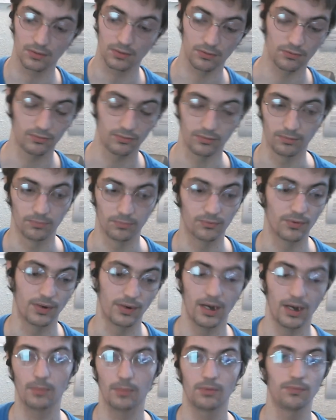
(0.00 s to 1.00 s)

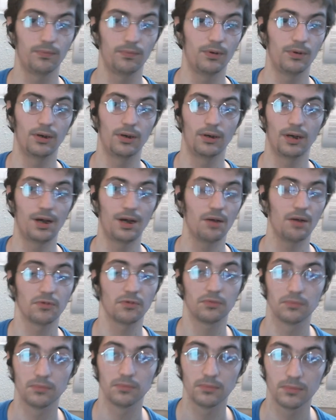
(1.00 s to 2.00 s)
Subscribe if you haven't,
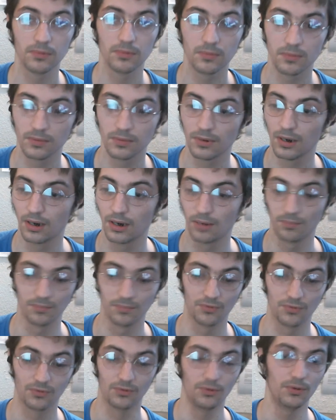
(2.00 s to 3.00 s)
so
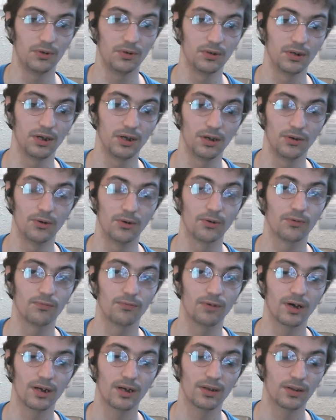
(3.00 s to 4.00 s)
you can get
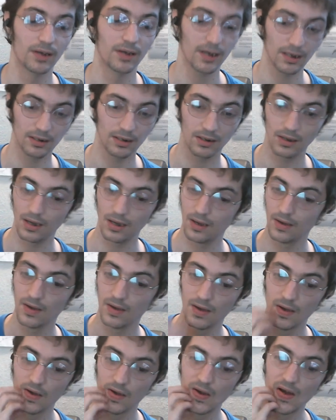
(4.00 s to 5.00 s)
notified of that.
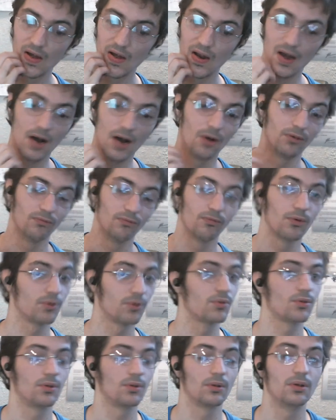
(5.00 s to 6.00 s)
Now,
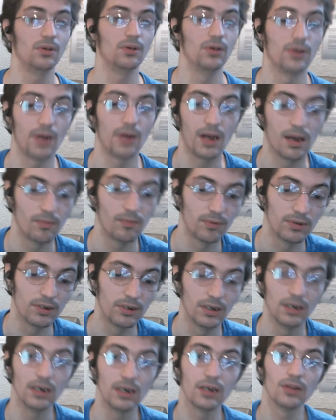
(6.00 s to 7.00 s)
unfortunately, you're having to
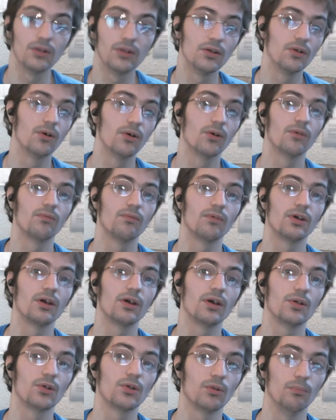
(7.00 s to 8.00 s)
hit the
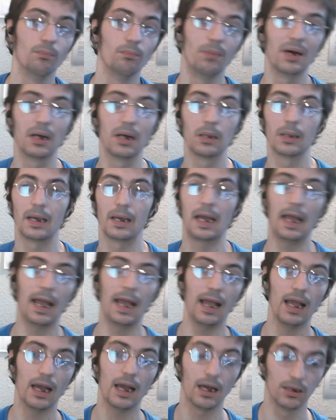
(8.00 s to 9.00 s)
notification bell
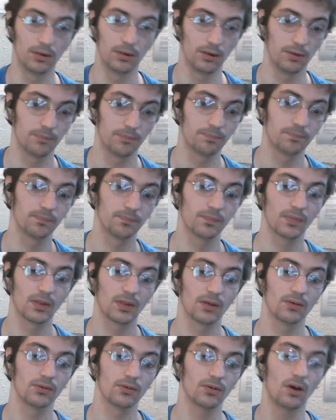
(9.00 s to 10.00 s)
and
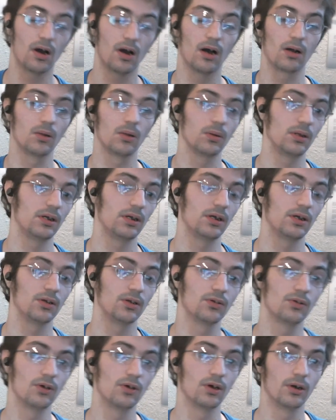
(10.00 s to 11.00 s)
toggling it
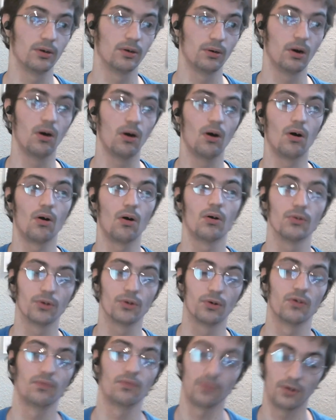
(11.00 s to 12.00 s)
to all
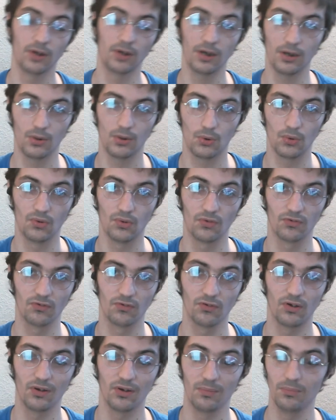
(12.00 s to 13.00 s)
notifications,
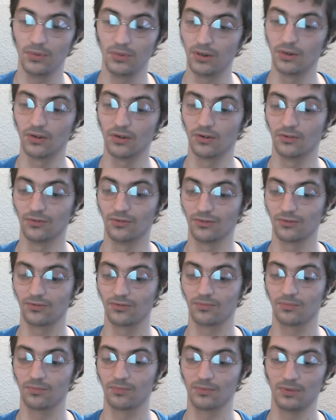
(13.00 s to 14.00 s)
because
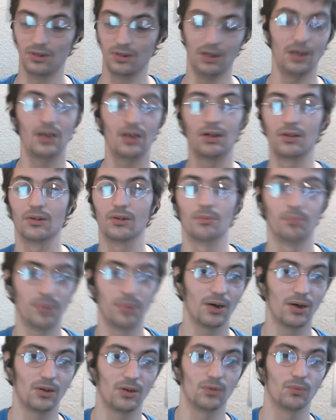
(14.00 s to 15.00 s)
hitting the
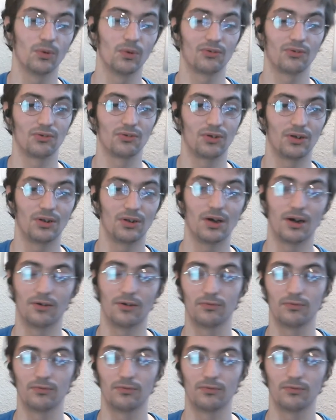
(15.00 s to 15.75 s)
bell wasn't enough,